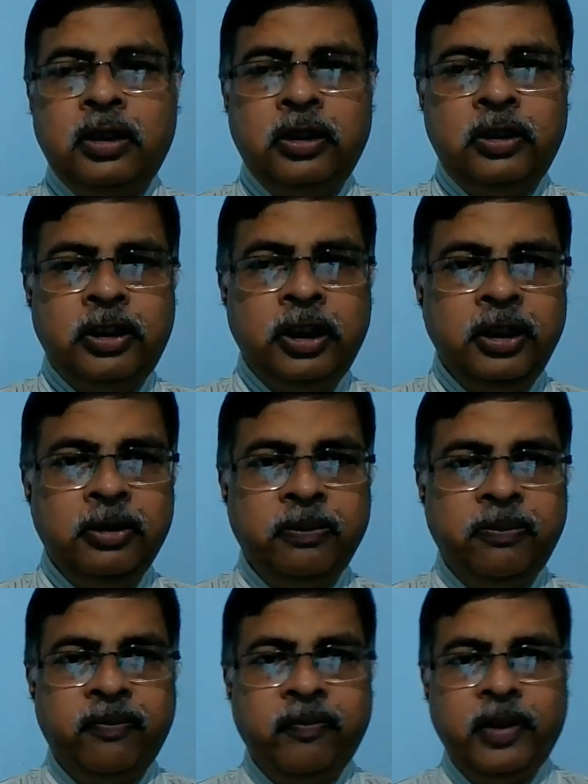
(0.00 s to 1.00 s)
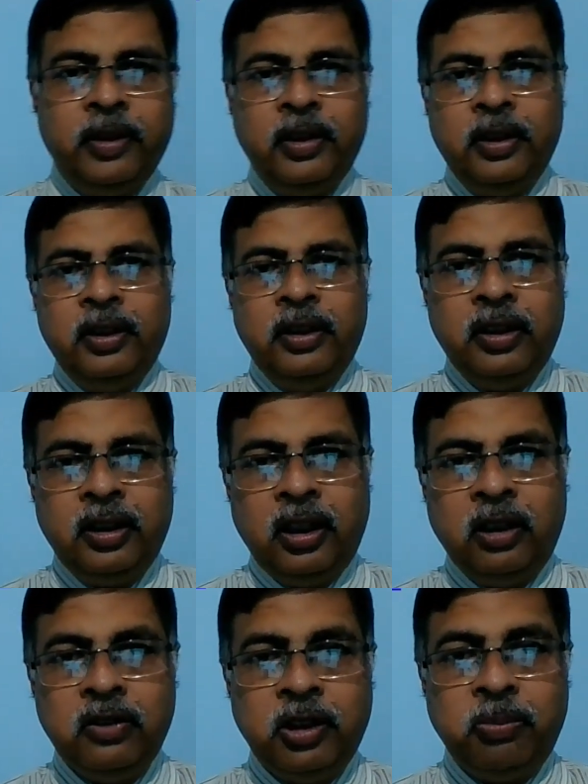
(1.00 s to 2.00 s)
Okay,
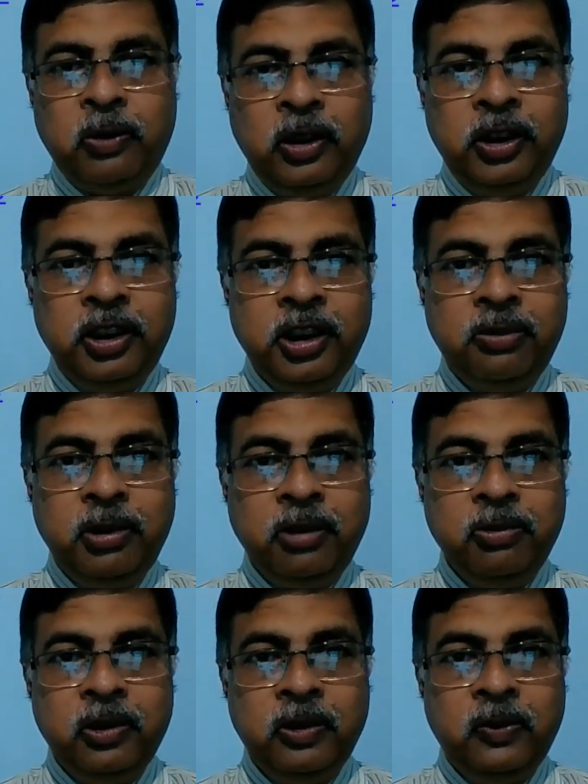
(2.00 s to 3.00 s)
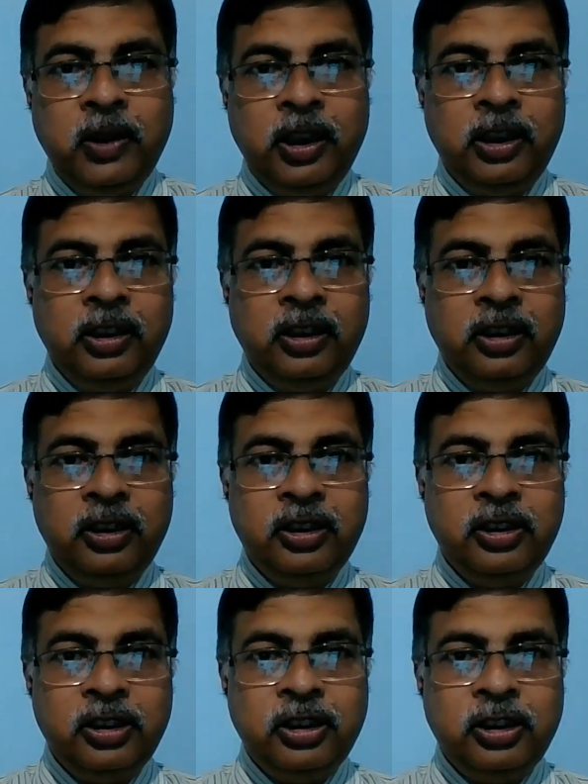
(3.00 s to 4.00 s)
how the pointer is being moved and
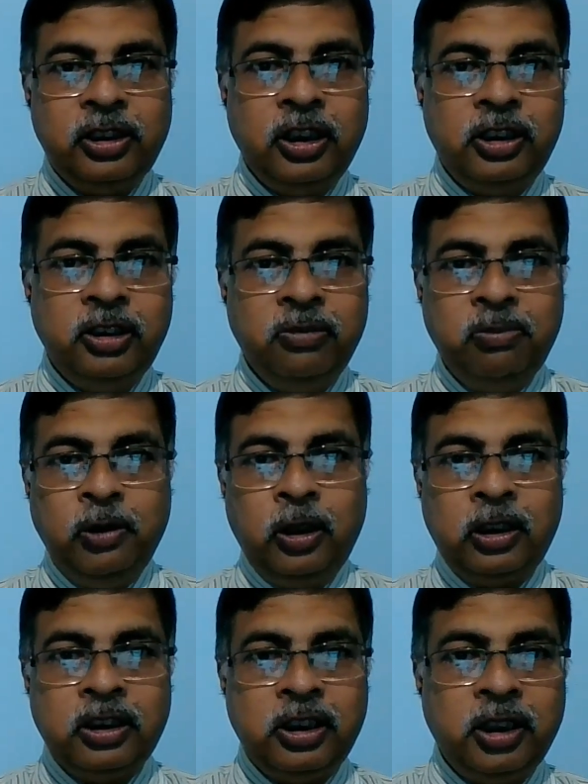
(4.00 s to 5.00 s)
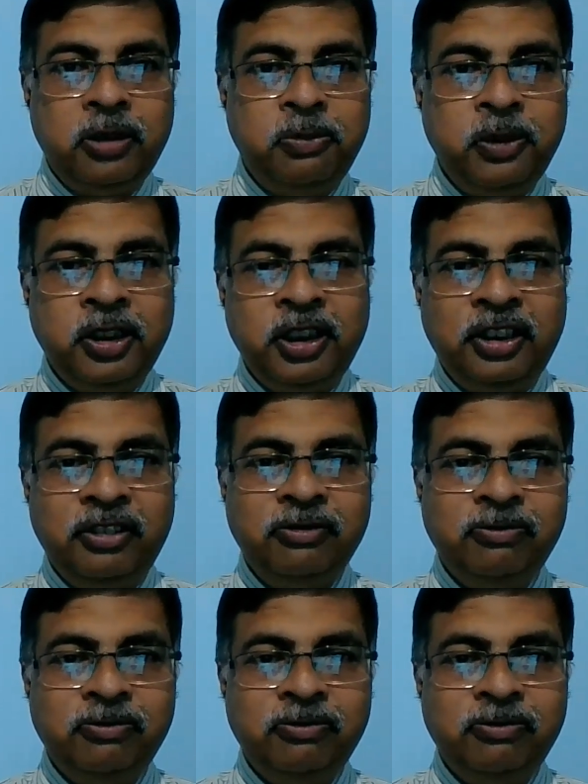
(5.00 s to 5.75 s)
certain blocks are appearing.